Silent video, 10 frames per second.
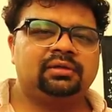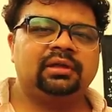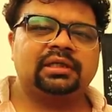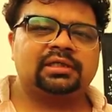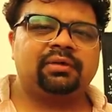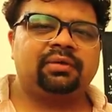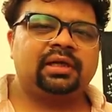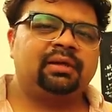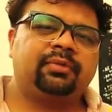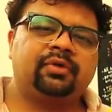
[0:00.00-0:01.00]
That's how I
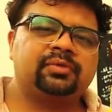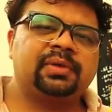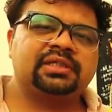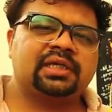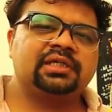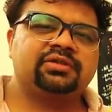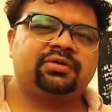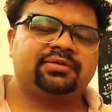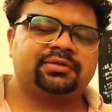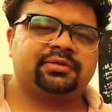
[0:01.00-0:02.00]
approach my science
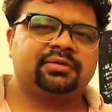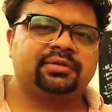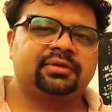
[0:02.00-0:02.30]
also.